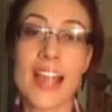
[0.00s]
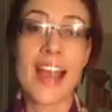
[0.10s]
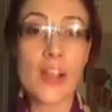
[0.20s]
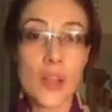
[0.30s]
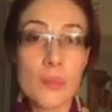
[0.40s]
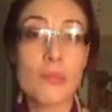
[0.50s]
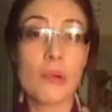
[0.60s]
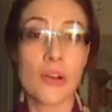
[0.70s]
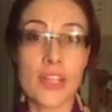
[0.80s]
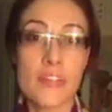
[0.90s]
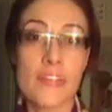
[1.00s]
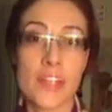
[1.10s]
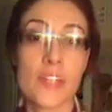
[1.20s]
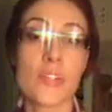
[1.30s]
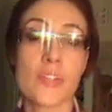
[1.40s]
how your body
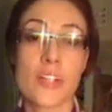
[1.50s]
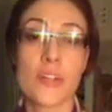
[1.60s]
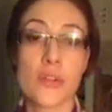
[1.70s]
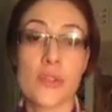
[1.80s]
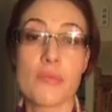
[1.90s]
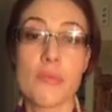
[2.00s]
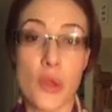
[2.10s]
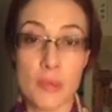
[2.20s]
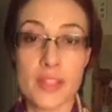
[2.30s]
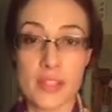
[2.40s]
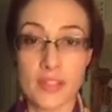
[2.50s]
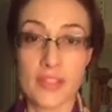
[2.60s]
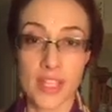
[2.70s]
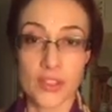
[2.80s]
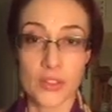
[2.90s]
feels in those moments of
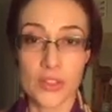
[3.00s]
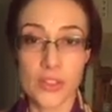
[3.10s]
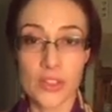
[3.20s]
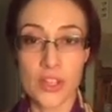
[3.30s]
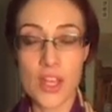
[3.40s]
guilt.